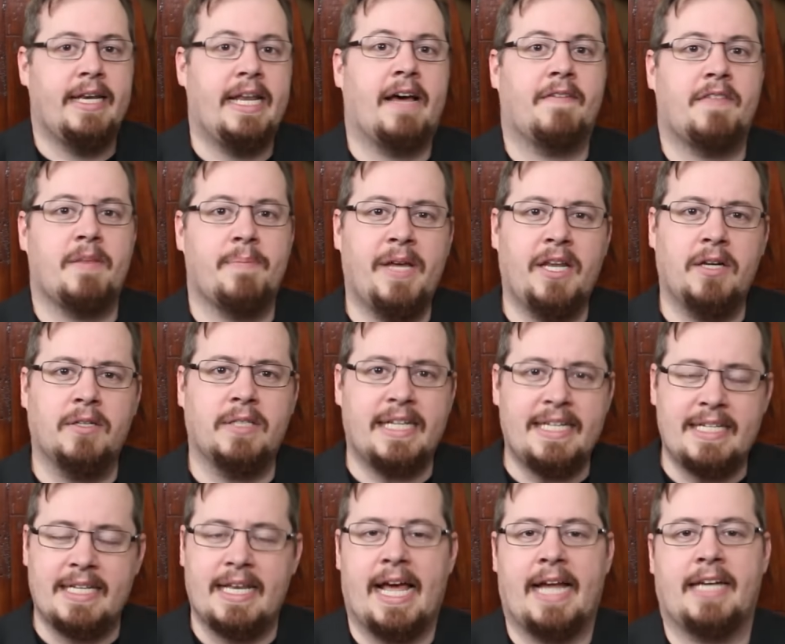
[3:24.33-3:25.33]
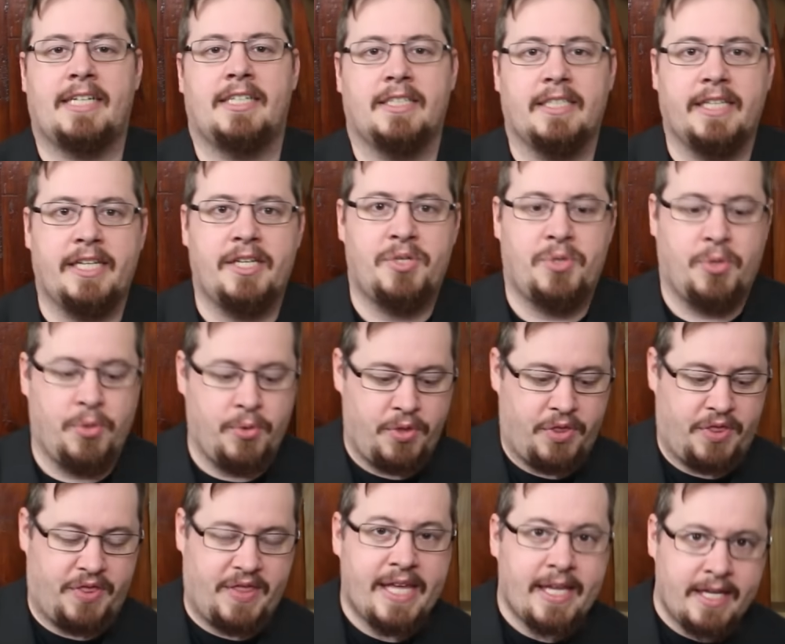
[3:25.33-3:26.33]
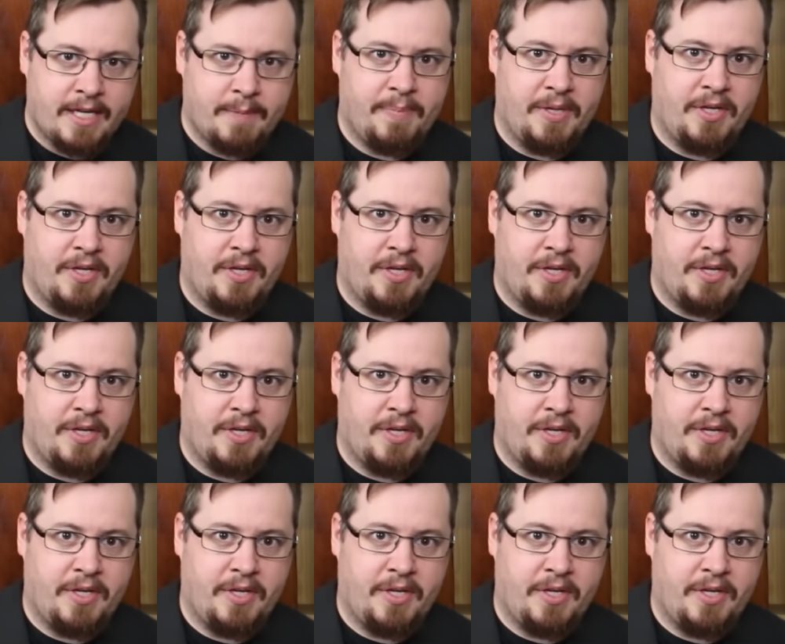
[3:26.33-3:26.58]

Now, if the metal isn't actually too thick,